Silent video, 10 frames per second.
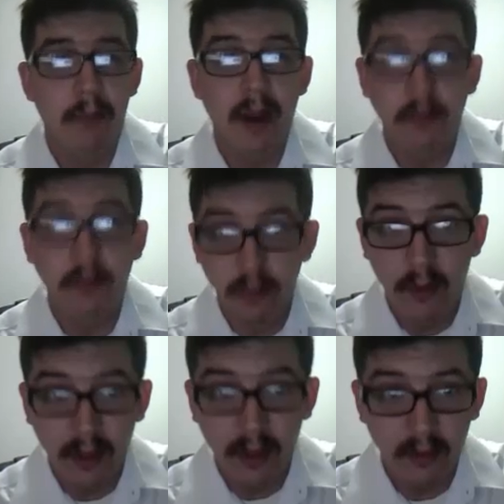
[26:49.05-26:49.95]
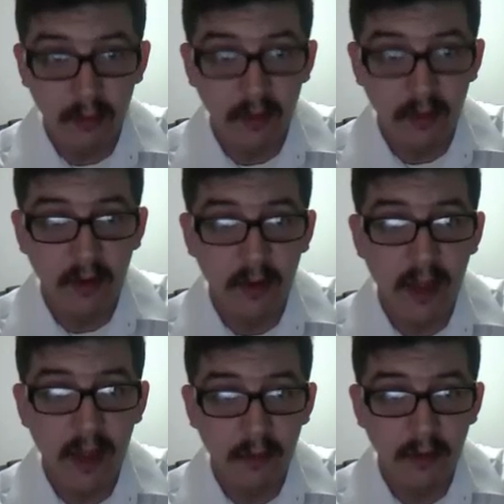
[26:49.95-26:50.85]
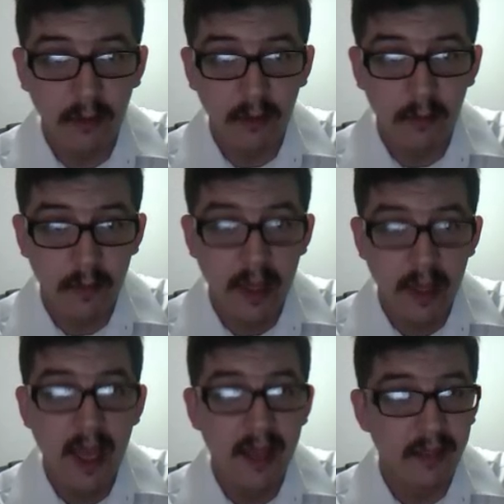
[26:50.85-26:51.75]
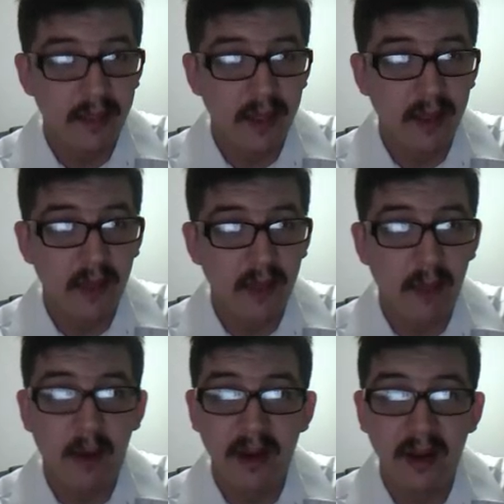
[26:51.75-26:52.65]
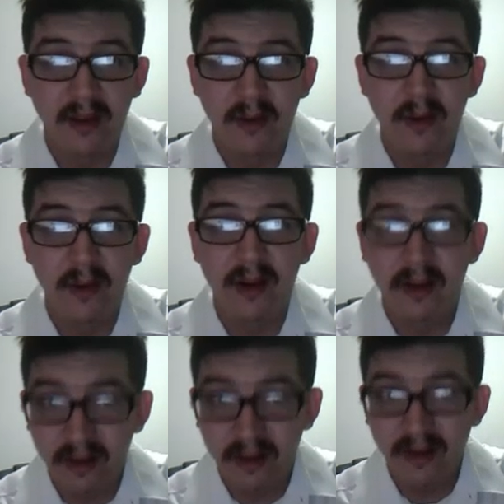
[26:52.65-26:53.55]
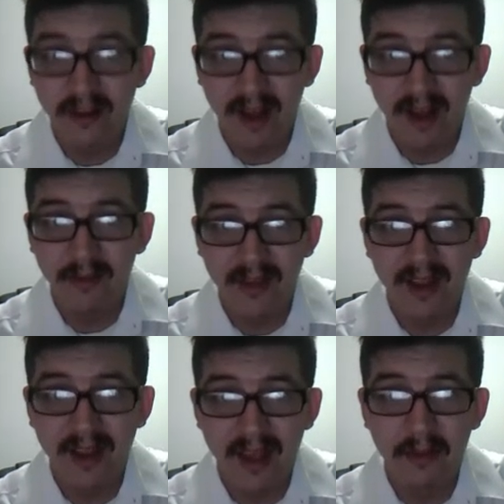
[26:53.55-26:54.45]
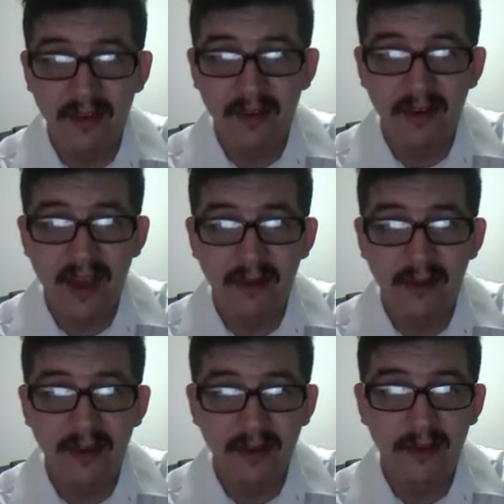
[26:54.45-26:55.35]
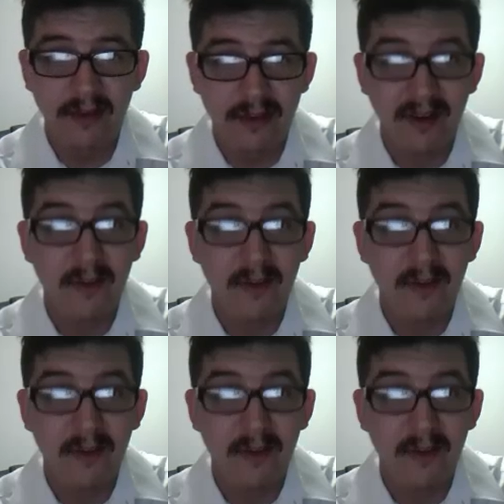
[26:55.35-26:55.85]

But I do want to get this material out to you, and the thing is I want to do a good job of getting that material out to you, so